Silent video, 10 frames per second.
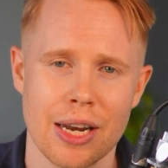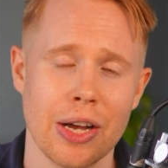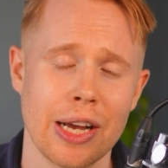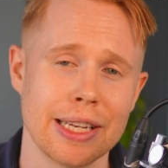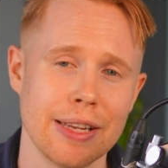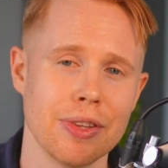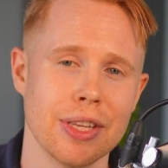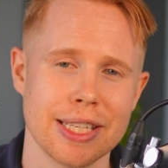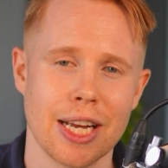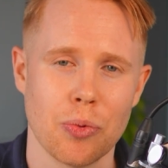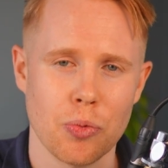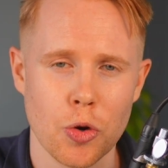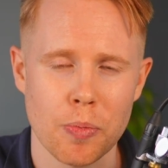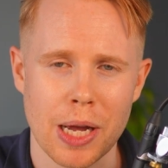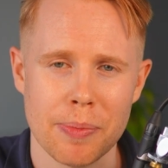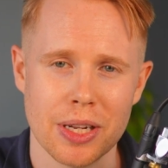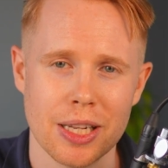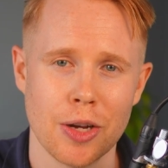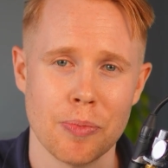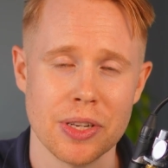Now, I give you the exact roadmap that
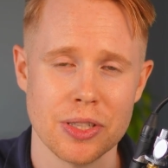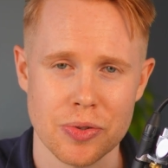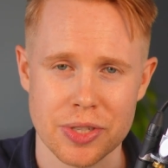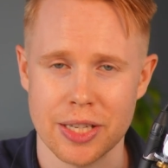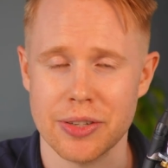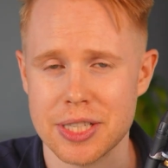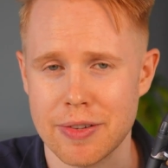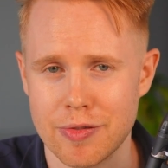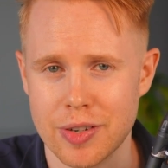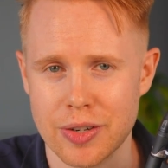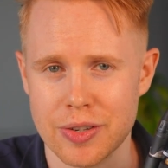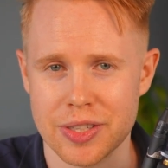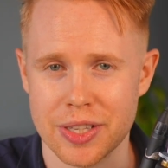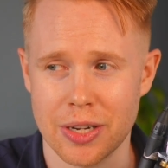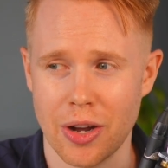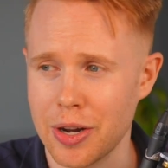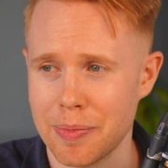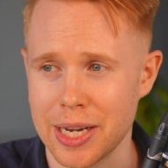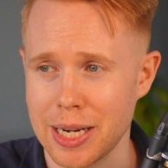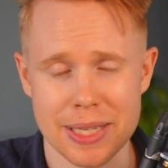allowed me to scale to seven figures and then
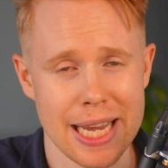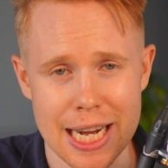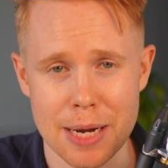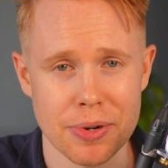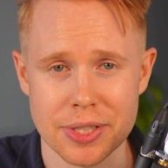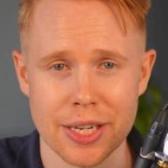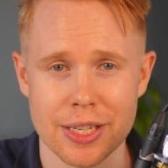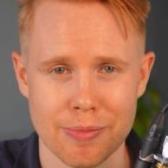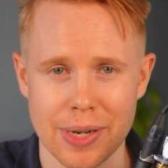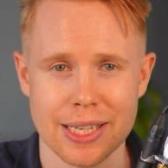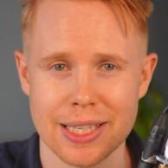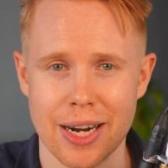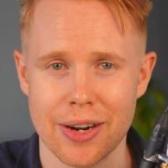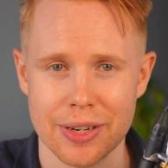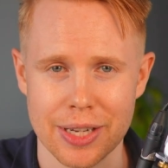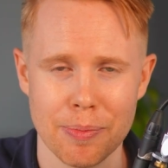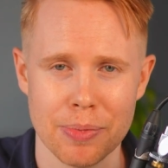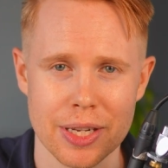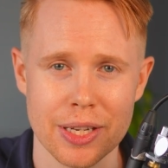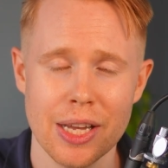automate up to 80% of my entire
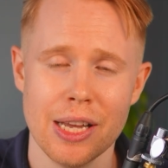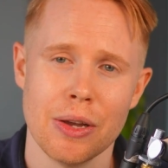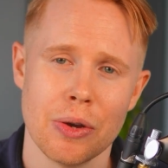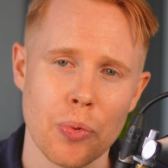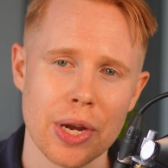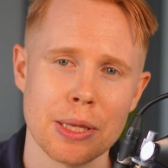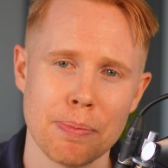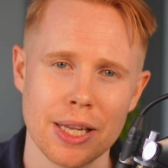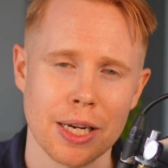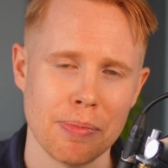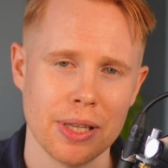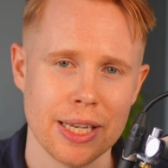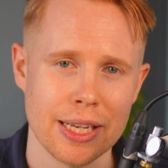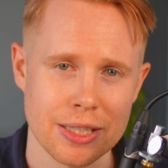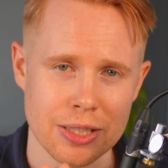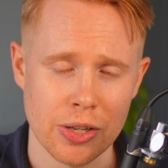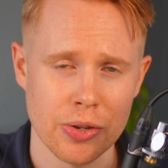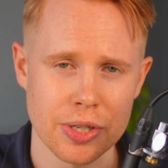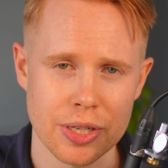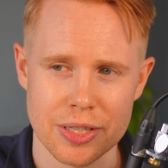company with plug and play
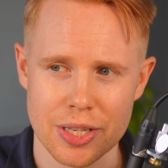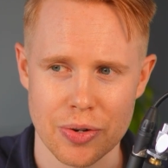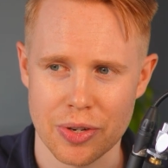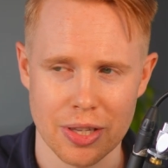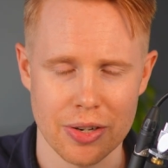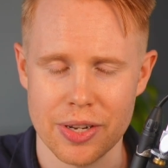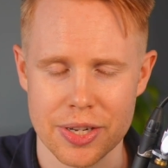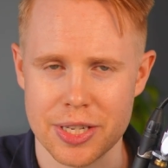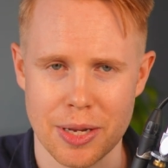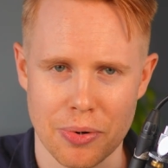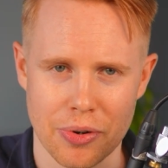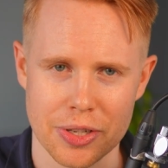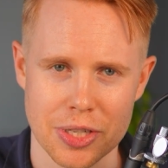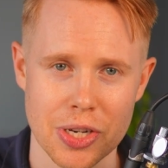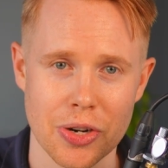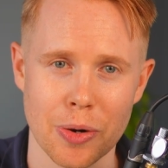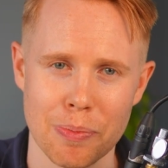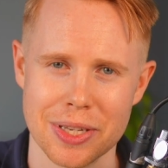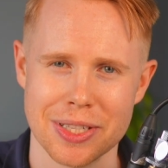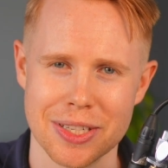solutions that you can literally just import into your
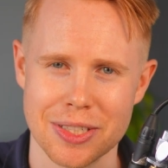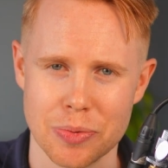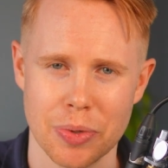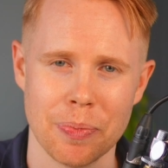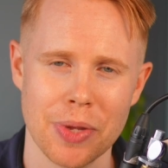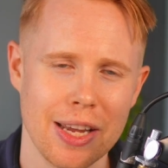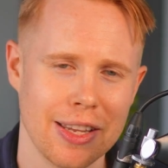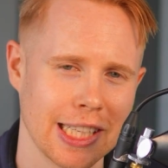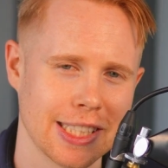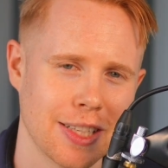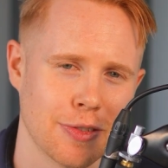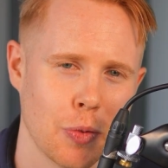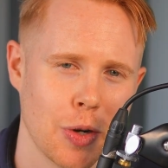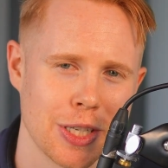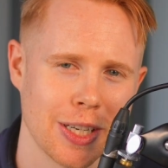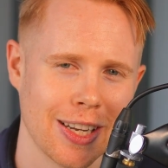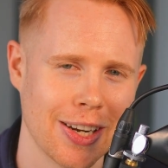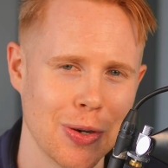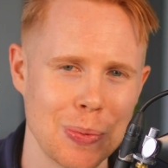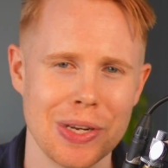business as well. Thanks guys for watching,
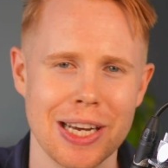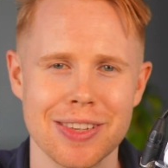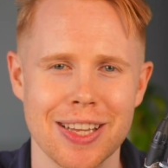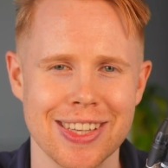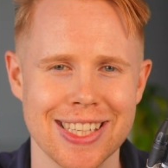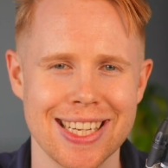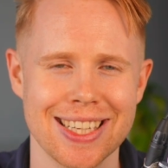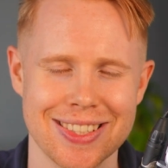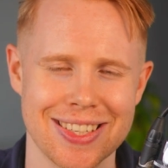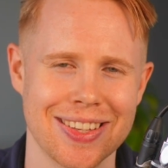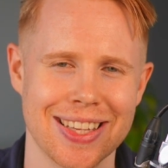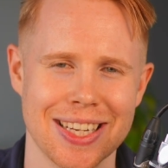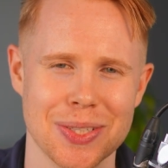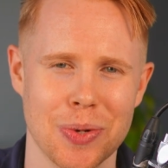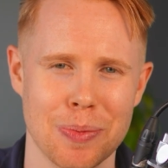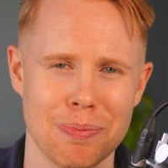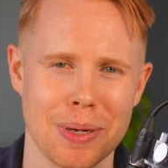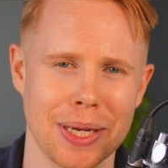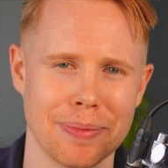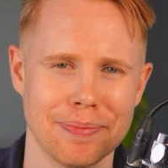and I hope you have a lovely day. I'll see you in the next one.
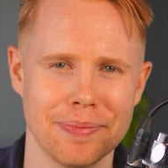Bye-bye.